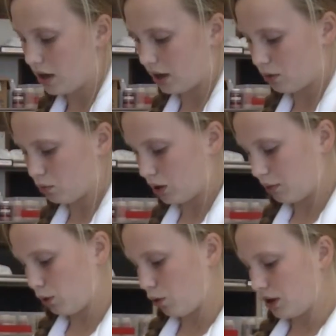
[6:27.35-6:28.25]
And what
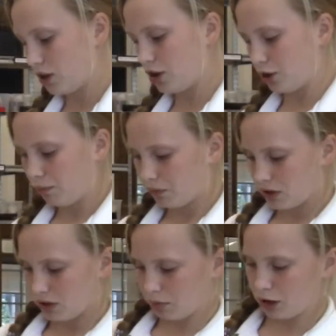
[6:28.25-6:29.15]
I'm going to do
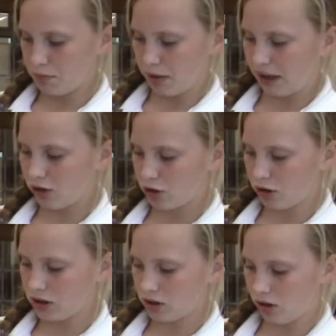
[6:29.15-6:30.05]
is I'm going to make
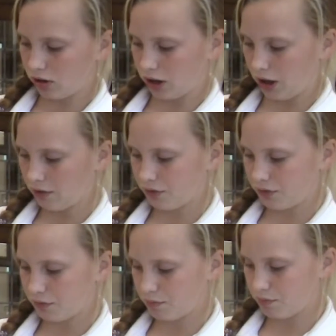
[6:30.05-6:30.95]
sure it's long
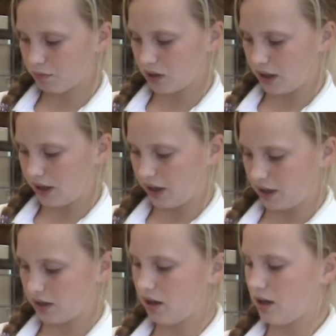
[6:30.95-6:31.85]
enough,
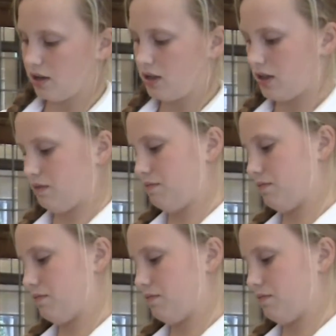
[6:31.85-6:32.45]
and it is.